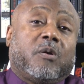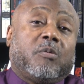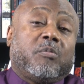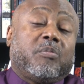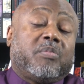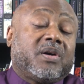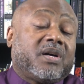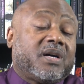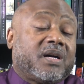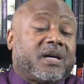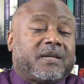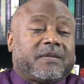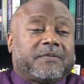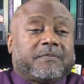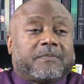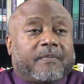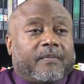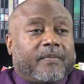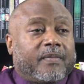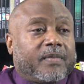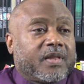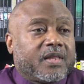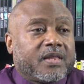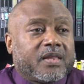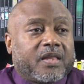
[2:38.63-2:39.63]
But
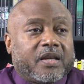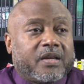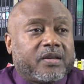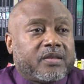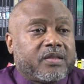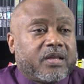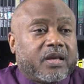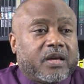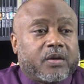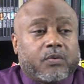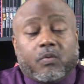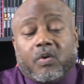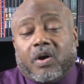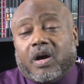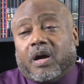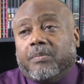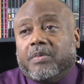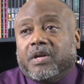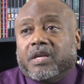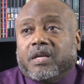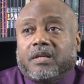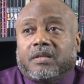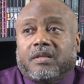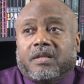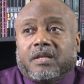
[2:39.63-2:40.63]
they'll think, well, I'm
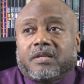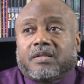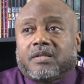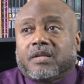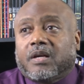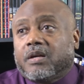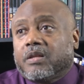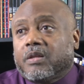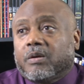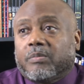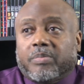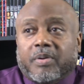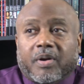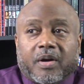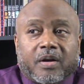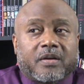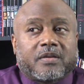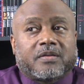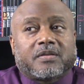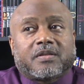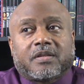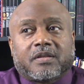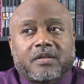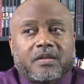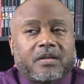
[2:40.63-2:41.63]
going to get this other
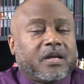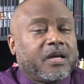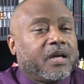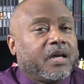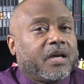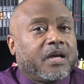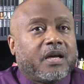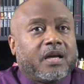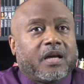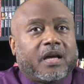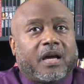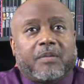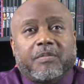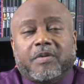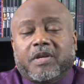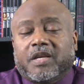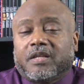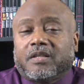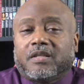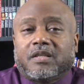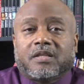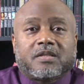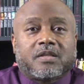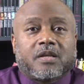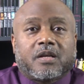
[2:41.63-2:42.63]
person. I'm going to
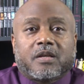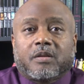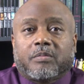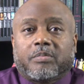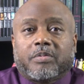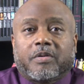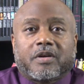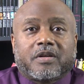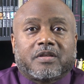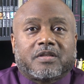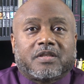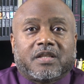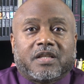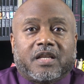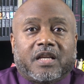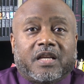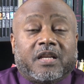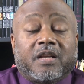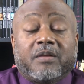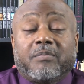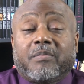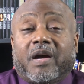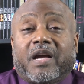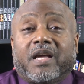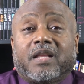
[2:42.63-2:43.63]
get this other person.
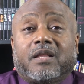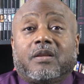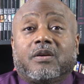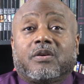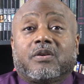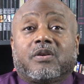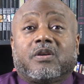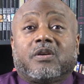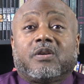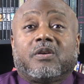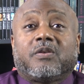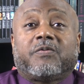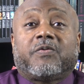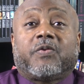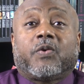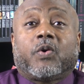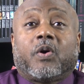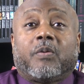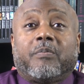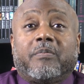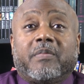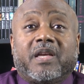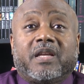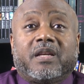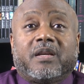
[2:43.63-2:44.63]
And it might look good
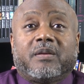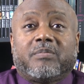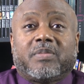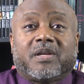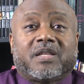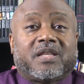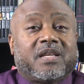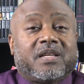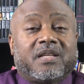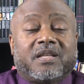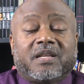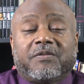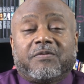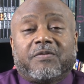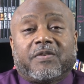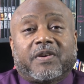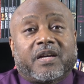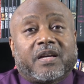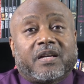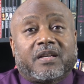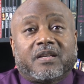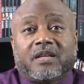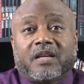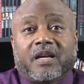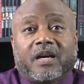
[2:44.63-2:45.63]
for a minute, but then they
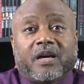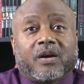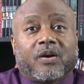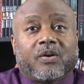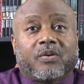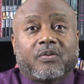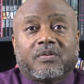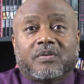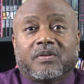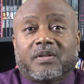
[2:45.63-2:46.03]
find out